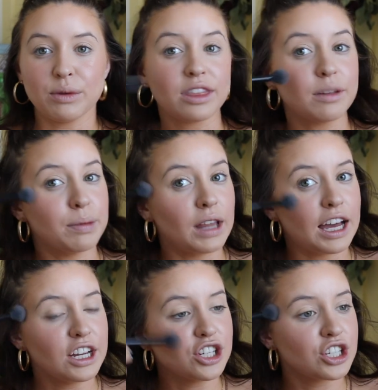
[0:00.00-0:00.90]
with the
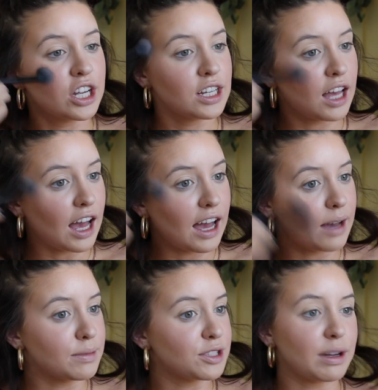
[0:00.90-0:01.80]
blush.
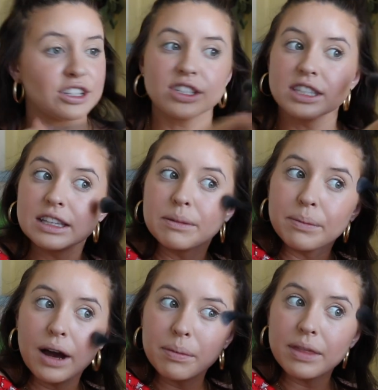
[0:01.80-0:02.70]
So I just
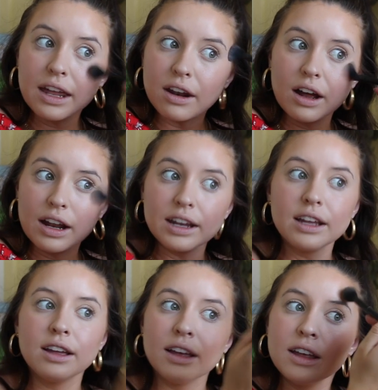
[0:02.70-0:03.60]
pop that
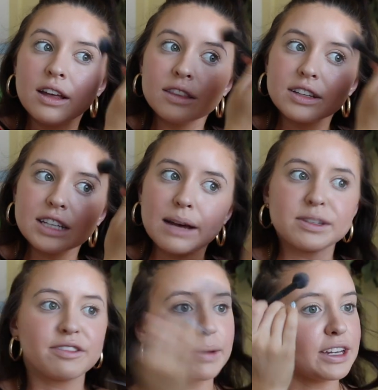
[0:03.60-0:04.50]
on the
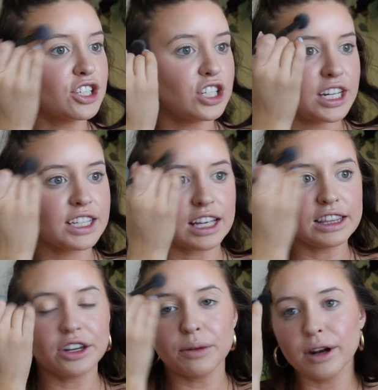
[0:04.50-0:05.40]
tops of my cheeks, a
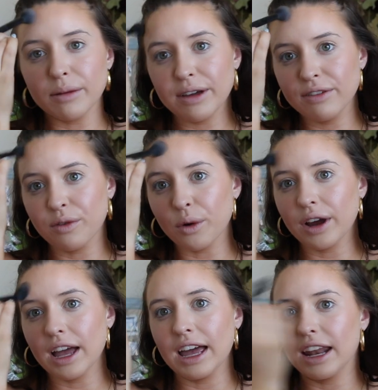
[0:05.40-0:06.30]
little bit on my
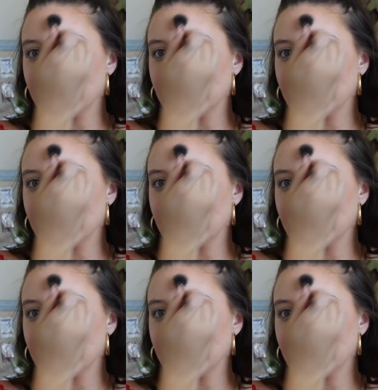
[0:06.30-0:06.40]
forehead.